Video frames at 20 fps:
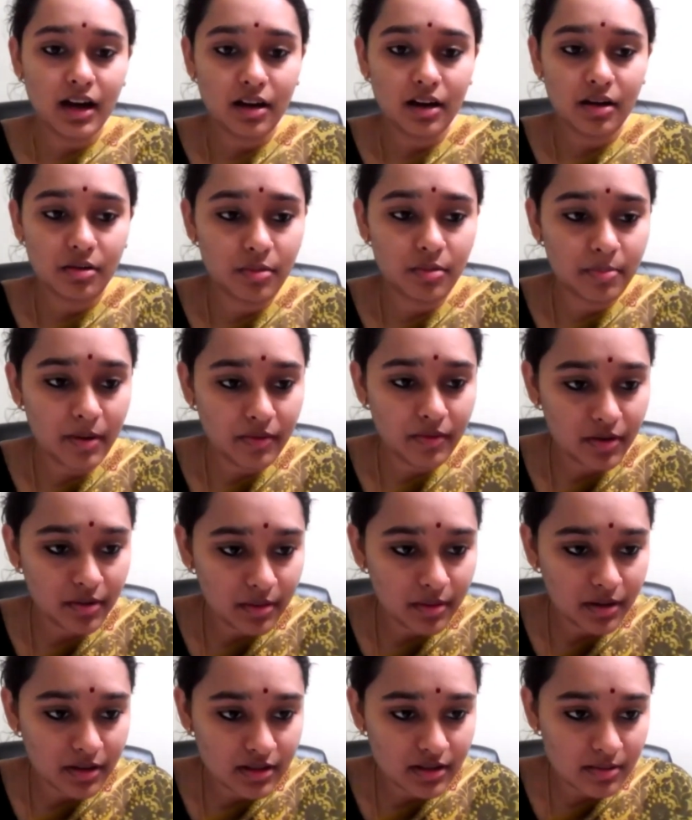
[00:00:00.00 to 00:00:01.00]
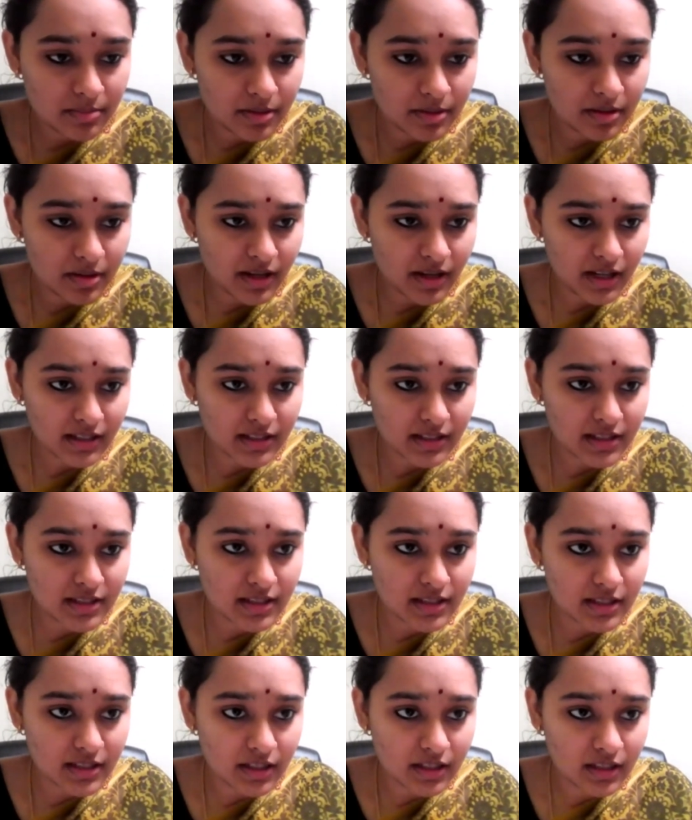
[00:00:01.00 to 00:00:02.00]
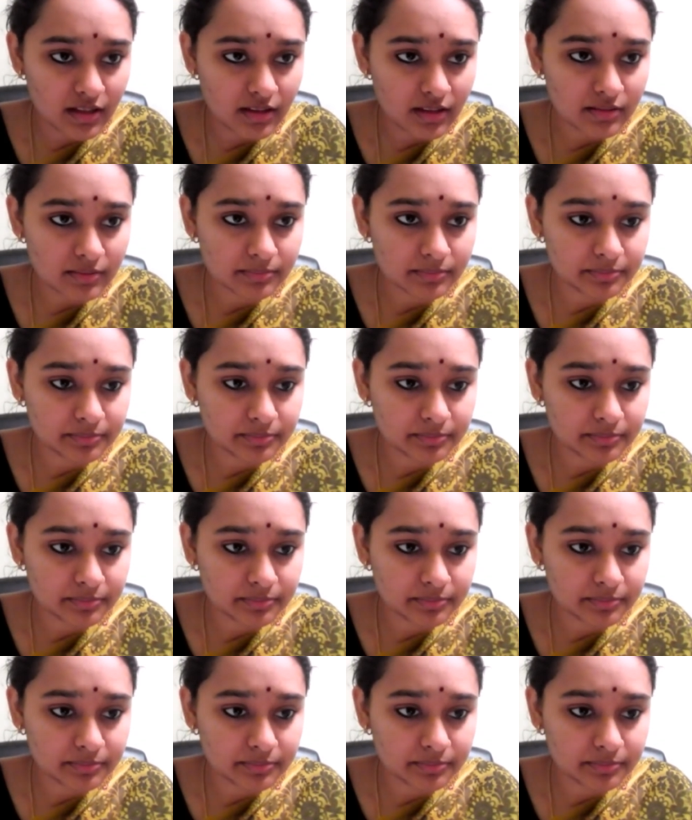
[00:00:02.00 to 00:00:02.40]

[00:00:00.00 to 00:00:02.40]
I hope everyone's able to access the link.